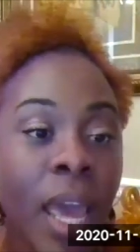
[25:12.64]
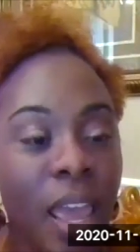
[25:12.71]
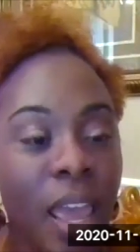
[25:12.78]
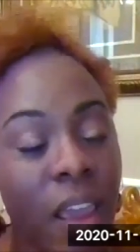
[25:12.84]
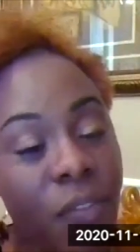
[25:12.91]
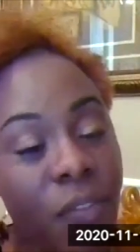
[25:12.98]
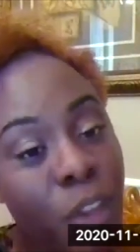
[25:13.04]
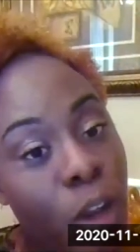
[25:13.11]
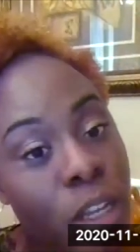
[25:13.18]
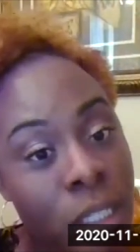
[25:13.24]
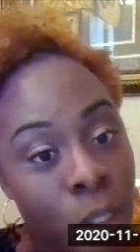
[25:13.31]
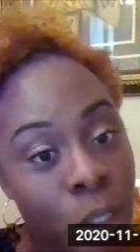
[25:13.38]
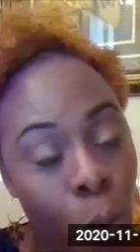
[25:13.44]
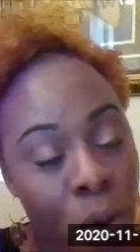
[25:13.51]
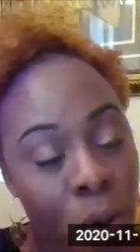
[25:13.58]
if there's
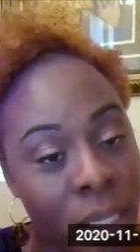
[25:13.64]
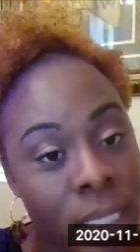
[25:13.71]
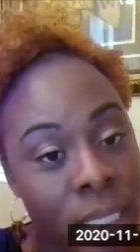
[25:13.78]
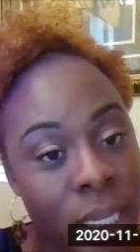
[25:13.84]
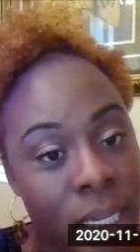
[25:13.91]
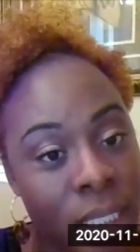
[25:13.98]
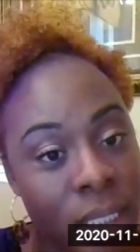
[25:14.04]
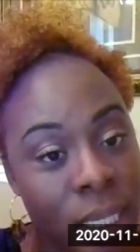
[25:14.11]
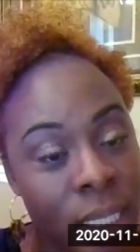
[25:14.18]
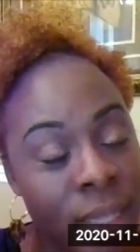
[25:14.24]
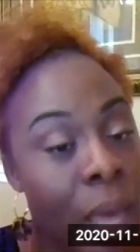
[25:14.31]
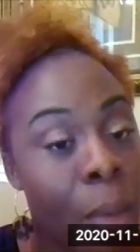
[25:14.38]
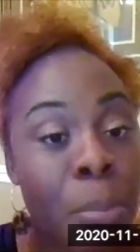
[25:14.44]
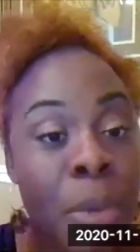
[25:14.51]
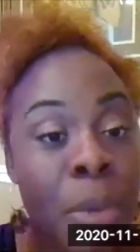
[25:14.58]
an organization
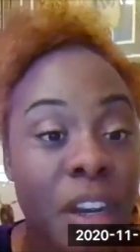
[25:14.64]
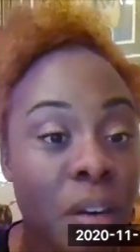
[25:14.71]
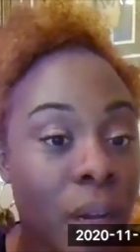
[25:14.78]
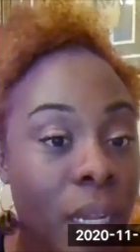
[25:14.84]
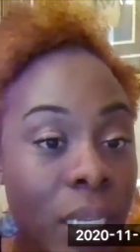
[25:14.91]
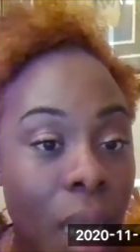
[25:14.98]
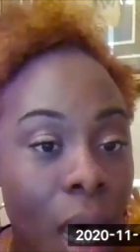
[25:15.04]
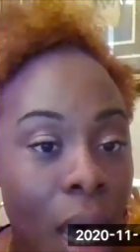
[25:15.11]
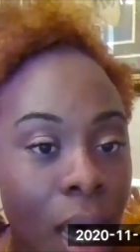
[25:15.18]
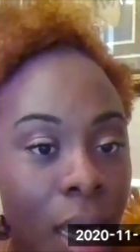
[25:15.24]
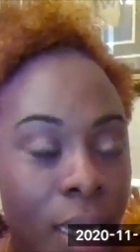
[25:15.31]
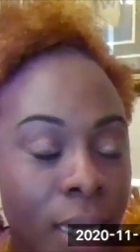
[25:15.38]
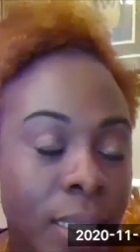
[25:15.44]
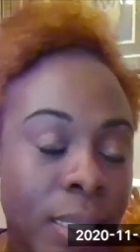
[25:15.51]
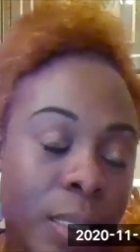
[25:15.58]
that better
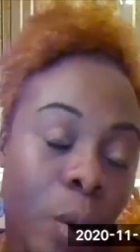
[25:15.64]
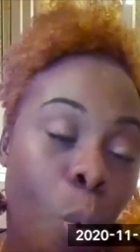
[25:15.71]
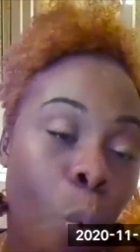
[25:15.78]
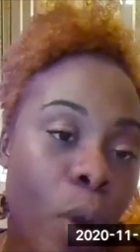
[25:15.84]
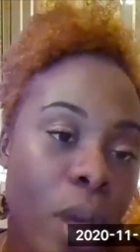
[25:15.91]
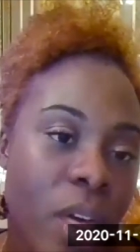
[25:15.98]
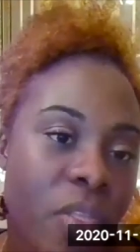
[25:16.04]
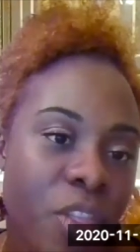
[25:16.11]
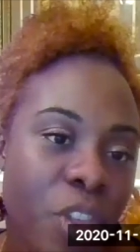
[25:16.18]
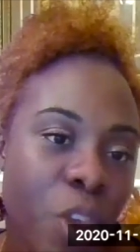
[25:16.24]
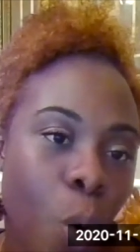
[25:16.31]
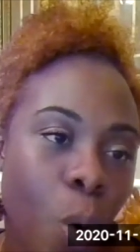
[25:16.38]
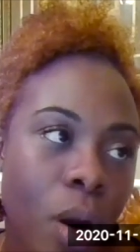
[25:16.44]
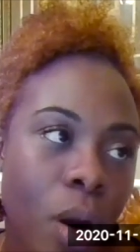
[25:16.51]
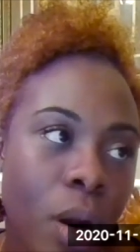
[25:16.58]
aligns with
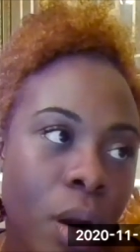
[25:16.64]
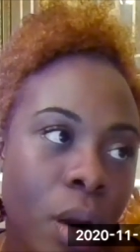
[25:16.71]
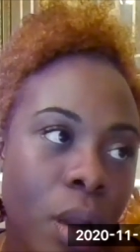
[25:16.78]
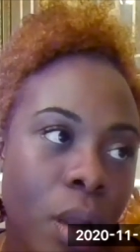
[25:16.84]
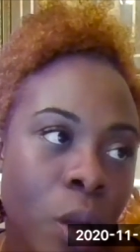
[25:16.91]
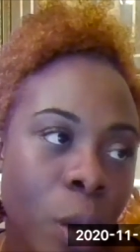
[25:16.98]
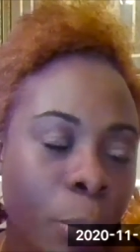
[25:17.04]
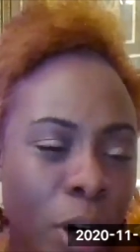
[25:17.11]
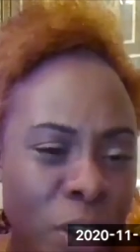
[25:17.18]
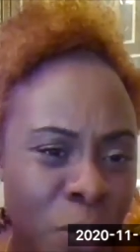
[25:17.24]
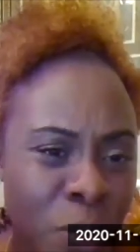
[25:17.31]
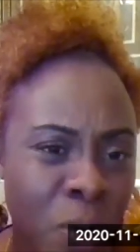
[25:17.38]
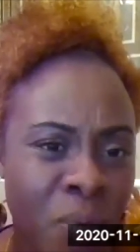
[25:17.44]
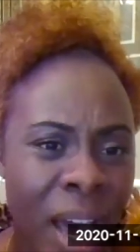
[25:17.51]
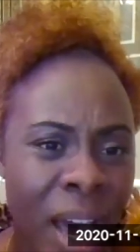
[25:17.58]
your your
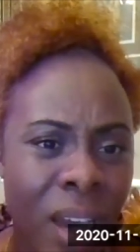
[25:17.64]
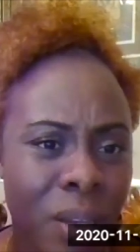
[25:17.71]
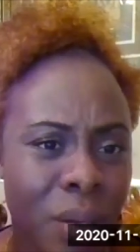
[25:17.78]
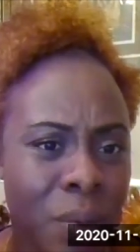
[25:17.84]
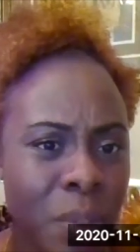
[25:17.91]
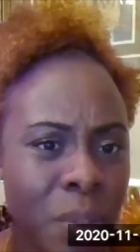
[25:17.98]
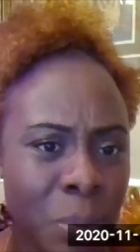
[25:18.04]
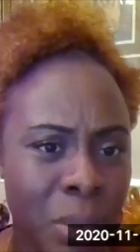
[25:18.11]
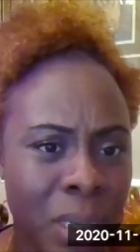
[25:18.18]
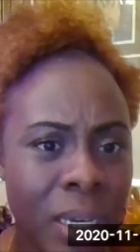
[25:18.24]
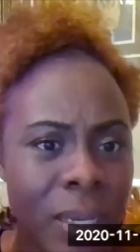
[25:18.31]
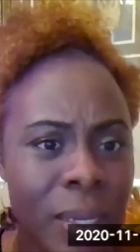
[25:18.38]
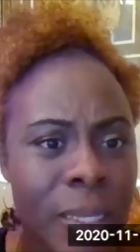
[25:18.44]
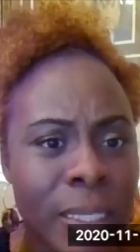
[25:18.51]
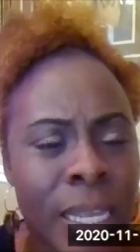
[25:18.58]
personal values
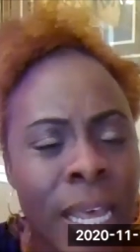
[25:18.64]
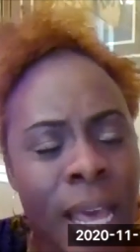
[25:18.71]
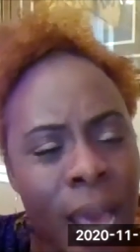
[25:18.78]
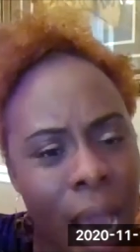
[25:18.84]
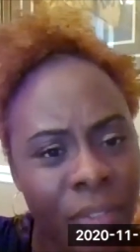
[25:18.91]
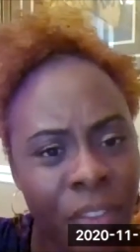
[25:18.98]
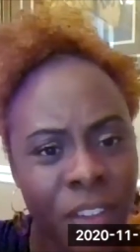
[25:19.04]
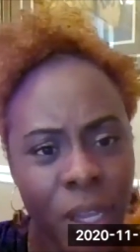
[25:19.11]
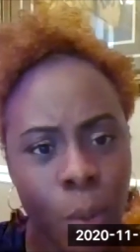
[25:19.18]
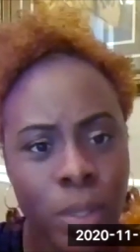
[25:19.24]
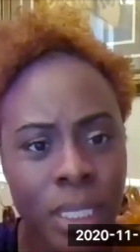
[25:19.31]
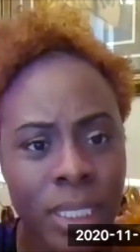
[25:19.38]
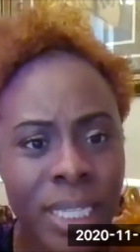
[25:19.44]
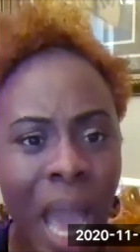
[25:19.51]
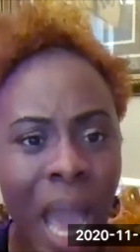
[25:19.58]
because i think there
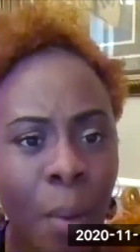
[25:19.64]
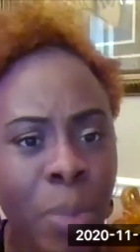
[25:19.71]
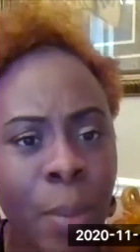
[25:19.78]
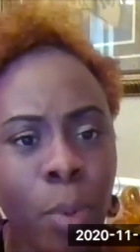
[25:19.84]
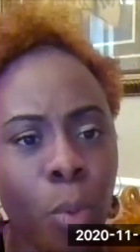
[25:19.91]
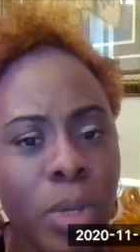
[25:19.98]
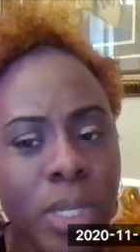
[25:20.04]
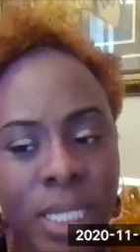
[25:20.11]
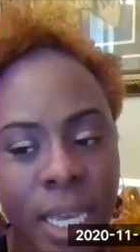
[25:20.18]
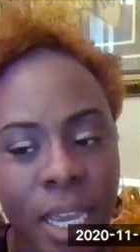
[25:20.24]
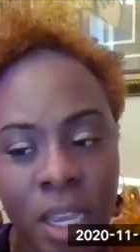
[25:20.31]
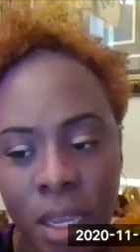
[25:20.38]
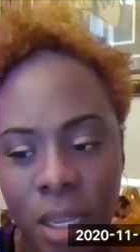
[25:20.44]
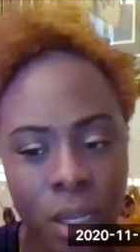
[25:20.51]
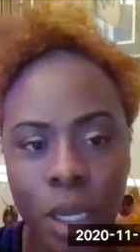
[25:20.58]
was a time when people would
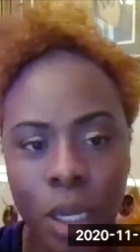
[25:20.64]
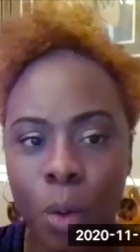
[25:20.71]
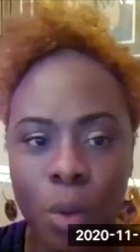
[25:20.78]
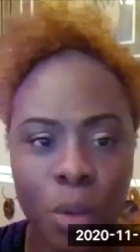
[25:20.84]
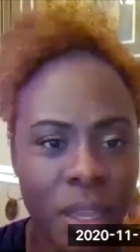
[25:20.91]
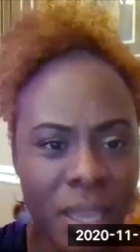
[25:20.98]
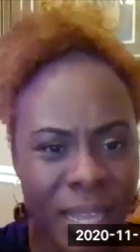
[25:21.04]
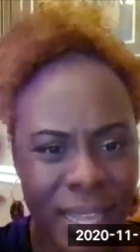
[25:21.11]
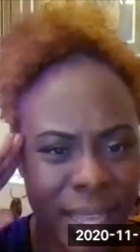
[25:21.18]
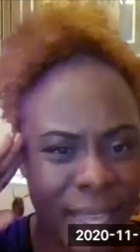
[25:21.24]
say you know it,